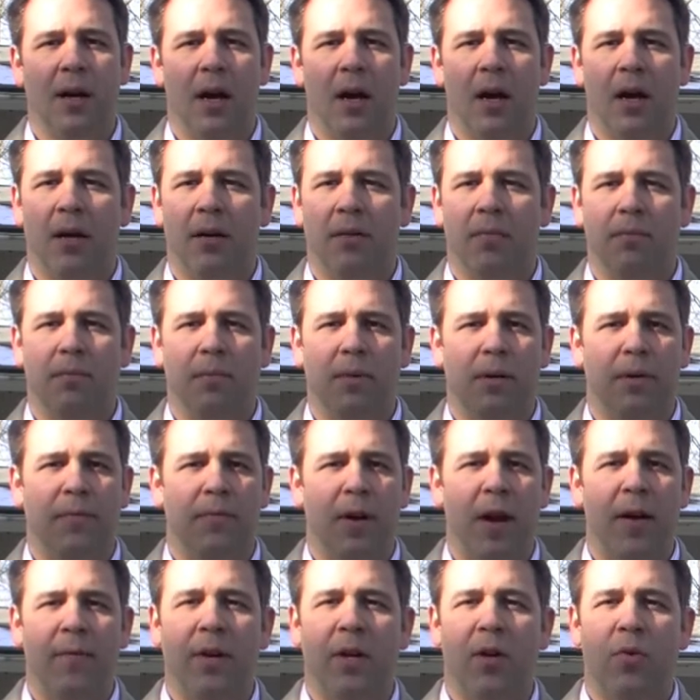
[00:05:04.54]
Um,
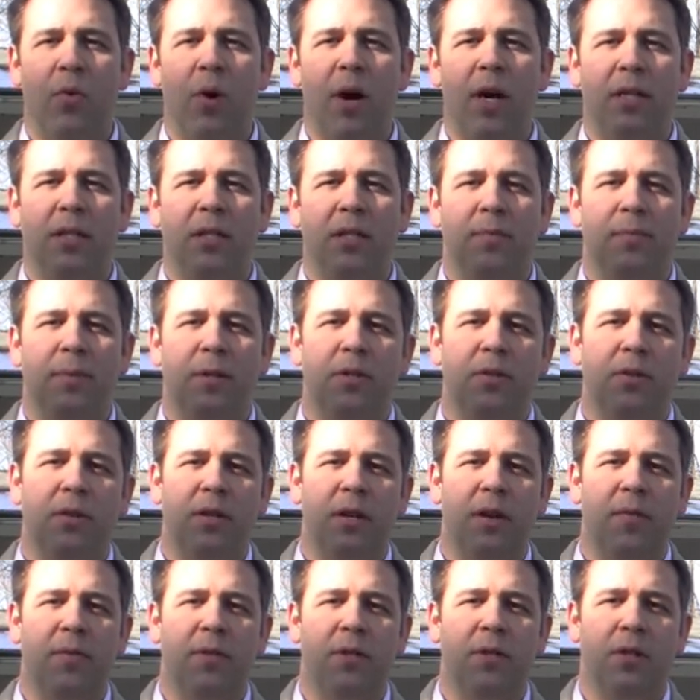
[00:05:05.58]
if you have any questions, be sure to
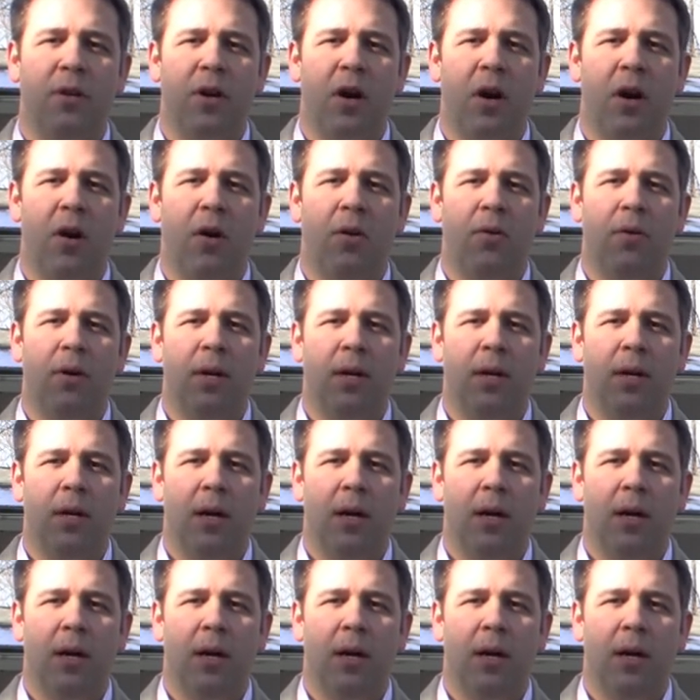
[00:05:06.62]
give us a call,